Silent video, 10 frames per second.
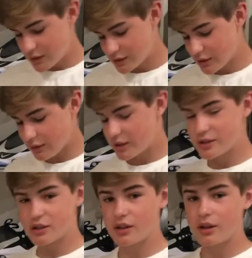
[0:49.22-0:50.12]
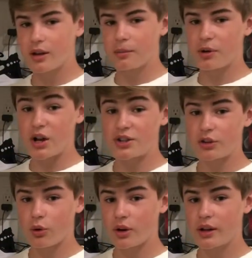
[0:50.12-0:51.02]
So these are the
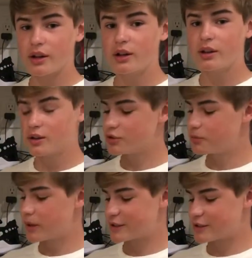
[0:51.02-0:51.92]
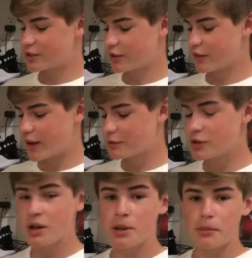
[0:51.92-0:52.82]
Project Oregon Zoom Pegasus 35s.
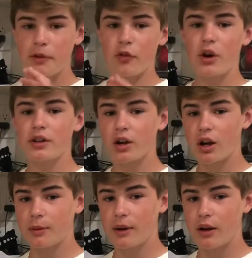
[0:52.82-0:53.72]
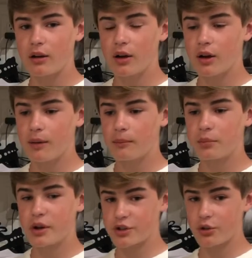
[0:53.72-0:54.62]
Before I talk about
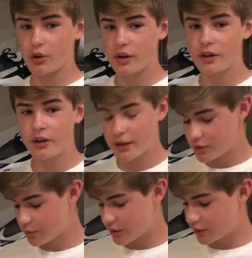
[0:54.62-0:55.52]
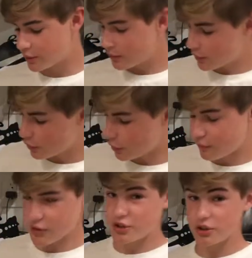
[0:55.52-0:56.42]
Project Oregon, I just want to go
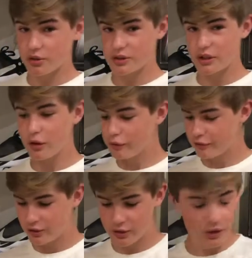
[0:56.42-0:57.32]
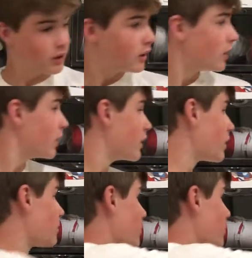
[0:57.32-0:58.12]
over the shoe itself. I'll